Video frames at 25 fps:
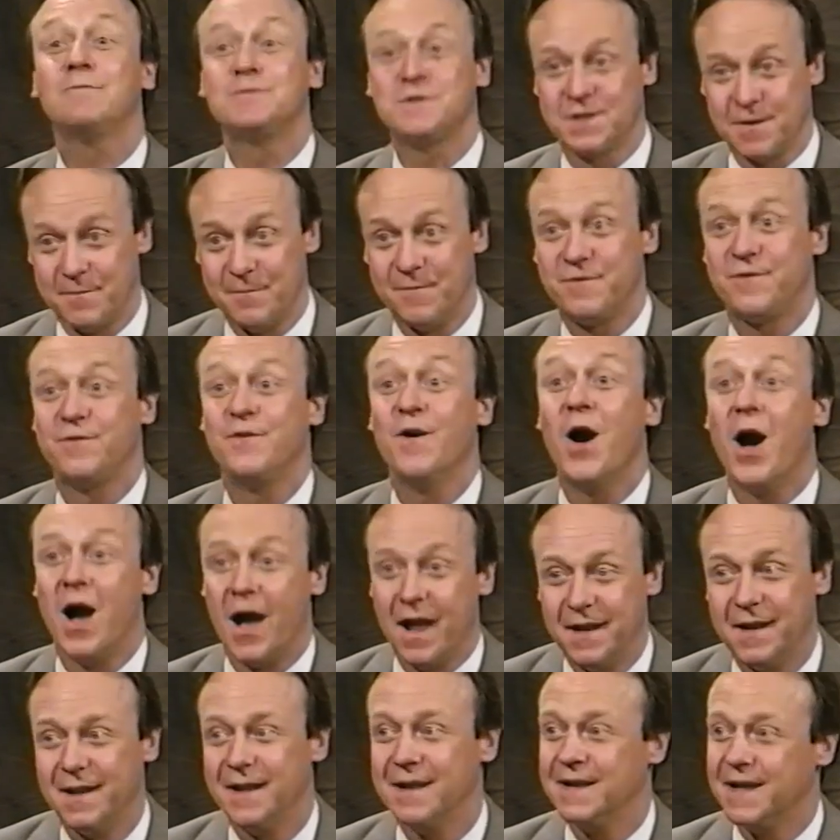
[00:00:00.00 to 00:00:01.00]
some
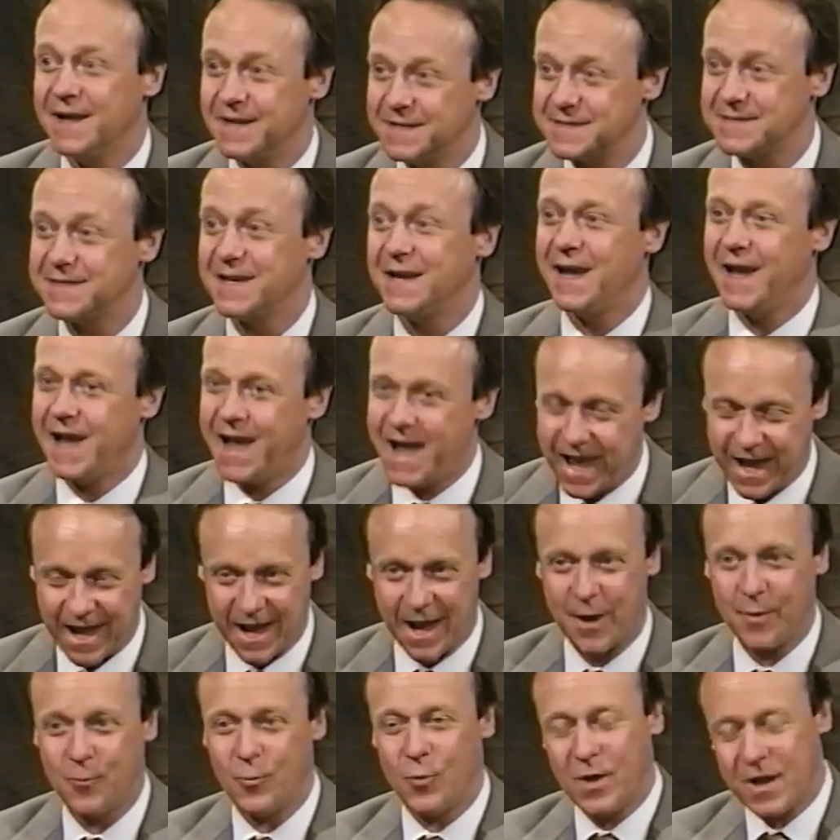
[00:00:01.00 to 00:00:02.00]
fun and say, hey,
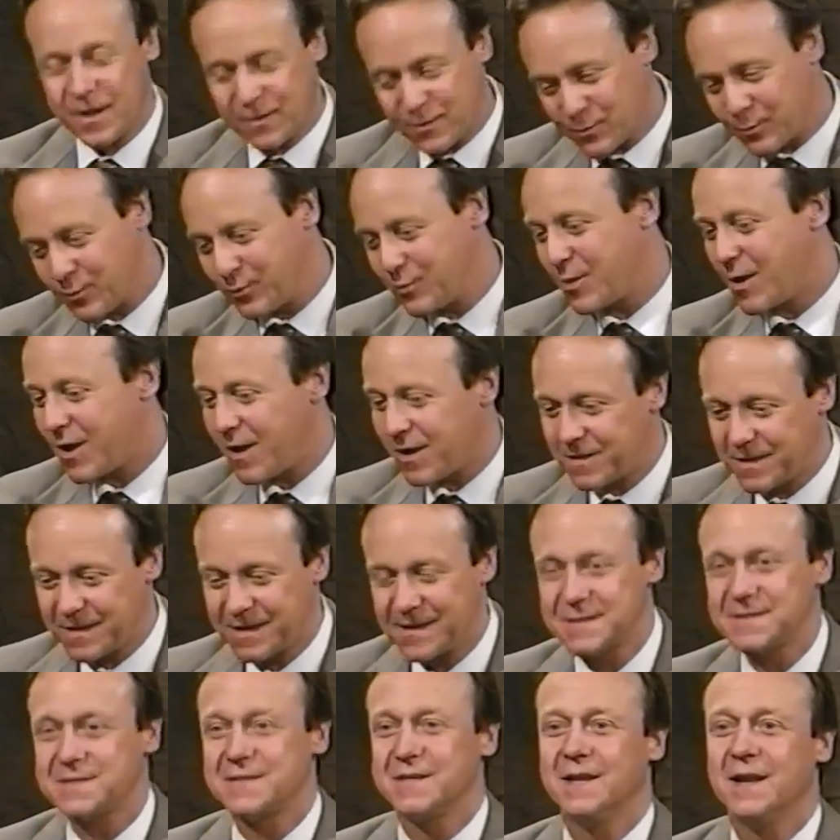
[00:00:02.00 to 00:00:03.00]
I went through all
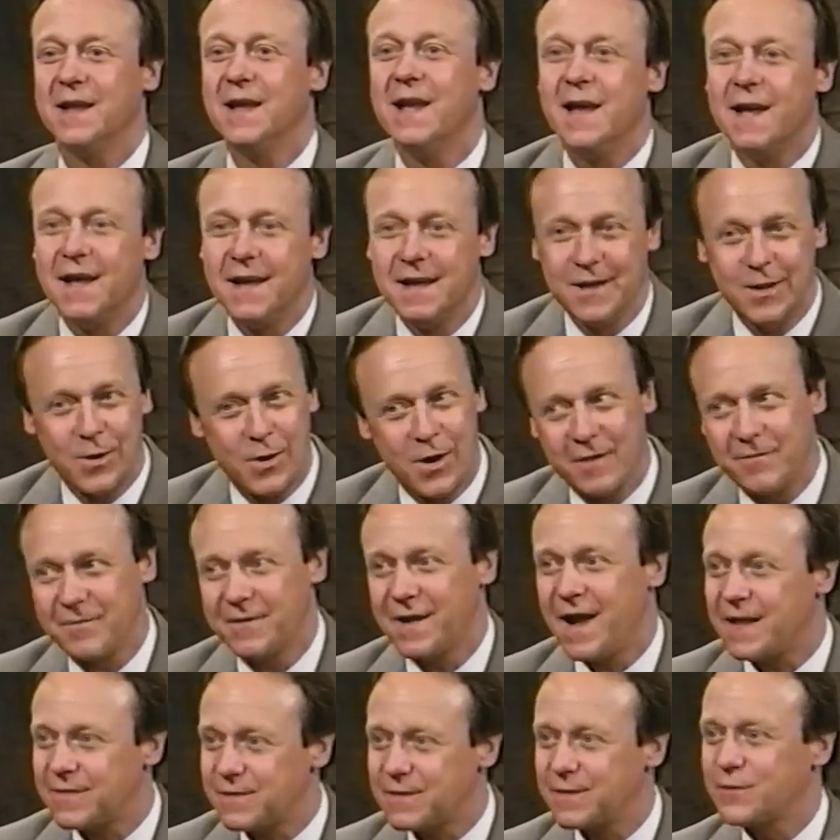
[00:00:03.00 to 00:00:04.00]
this, and you know, I've
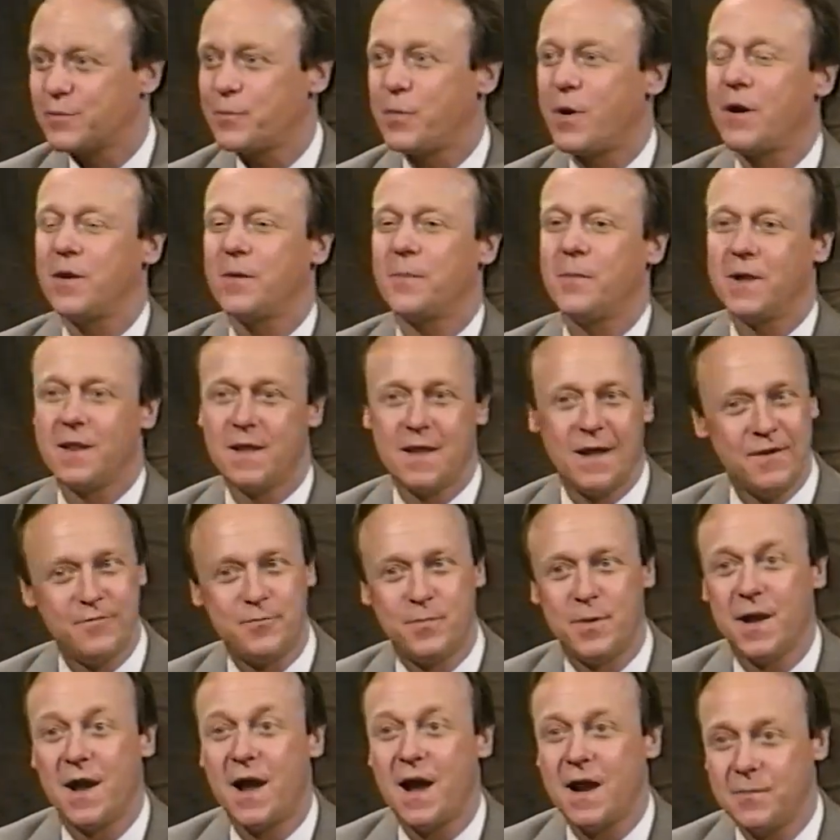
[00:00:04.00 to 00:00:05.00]
got this part of my life
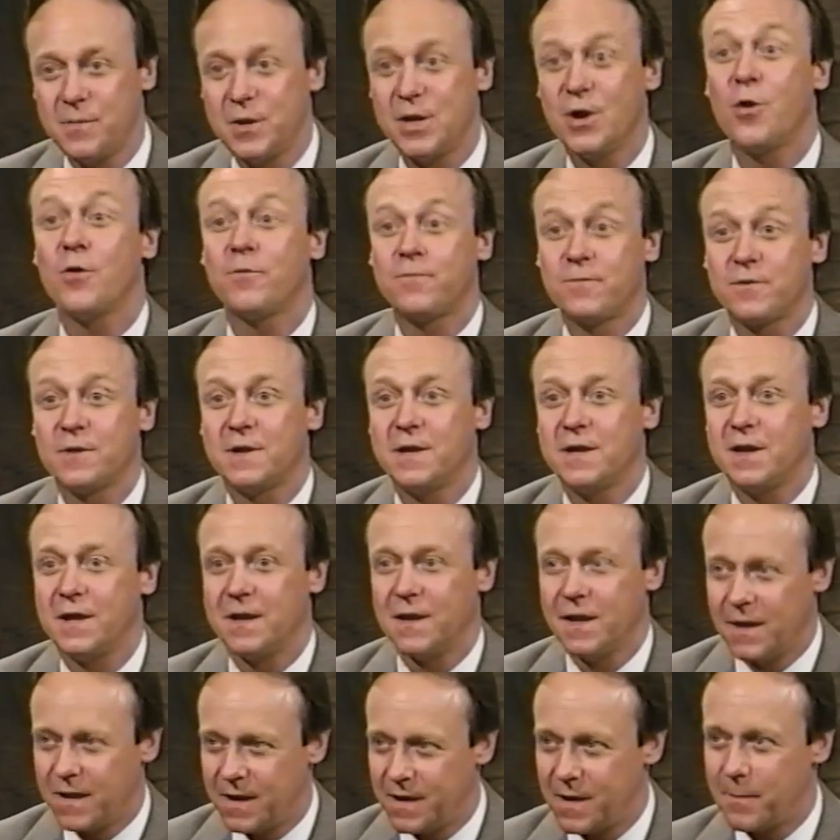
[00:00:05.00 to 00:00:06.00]
behind me, hopefully,
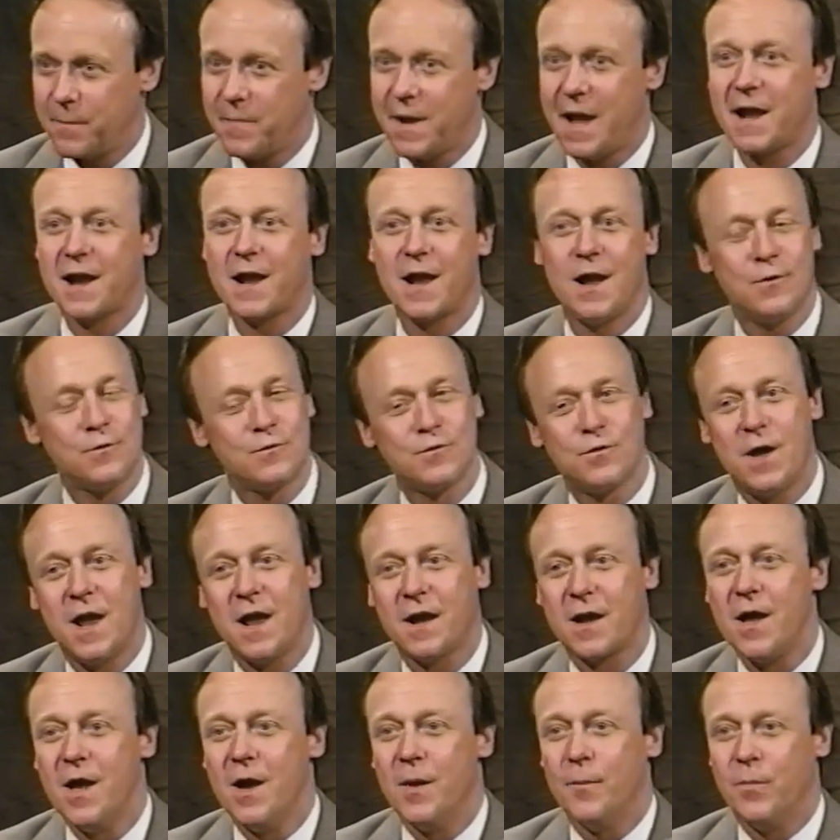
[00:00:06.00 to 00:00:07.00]
and I'm back on
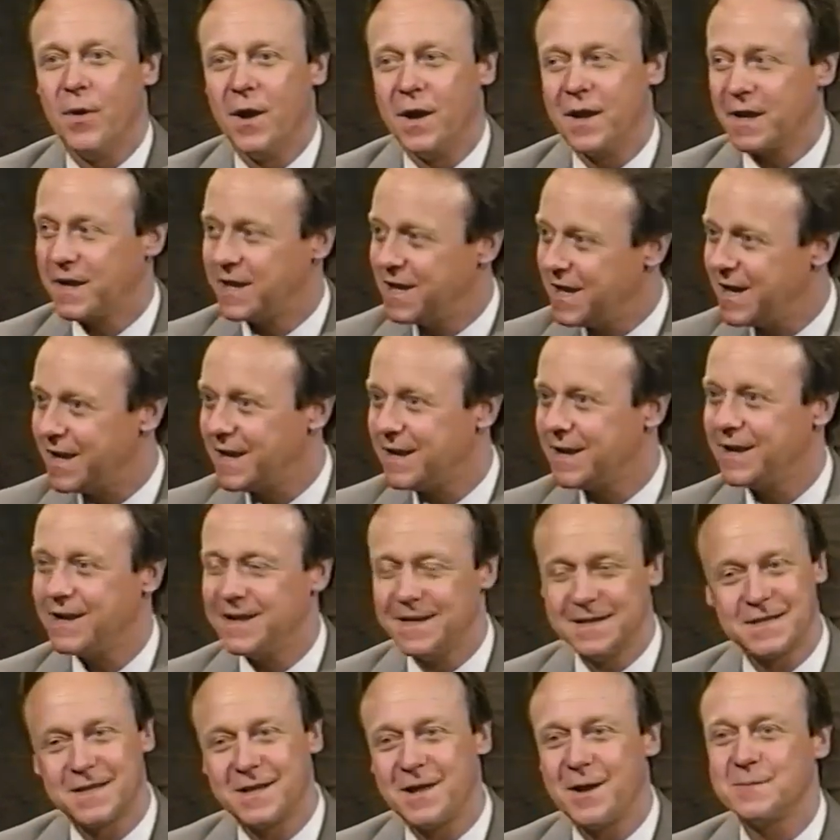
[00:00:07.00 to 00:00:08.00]
track. But again,
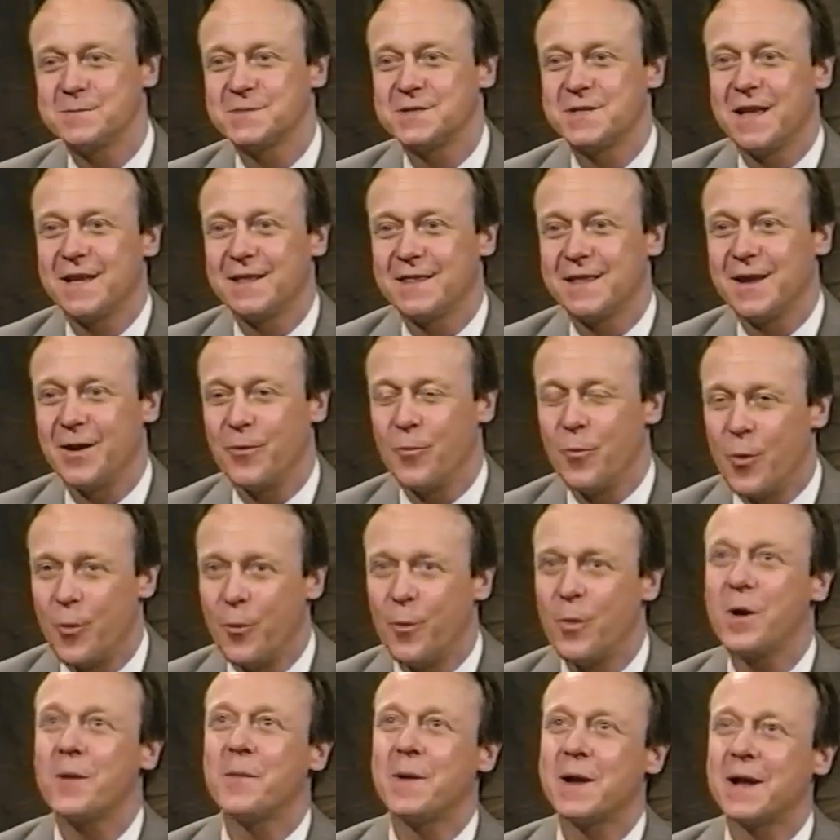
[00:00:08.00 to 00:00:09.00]
it comes that thing, well, what am I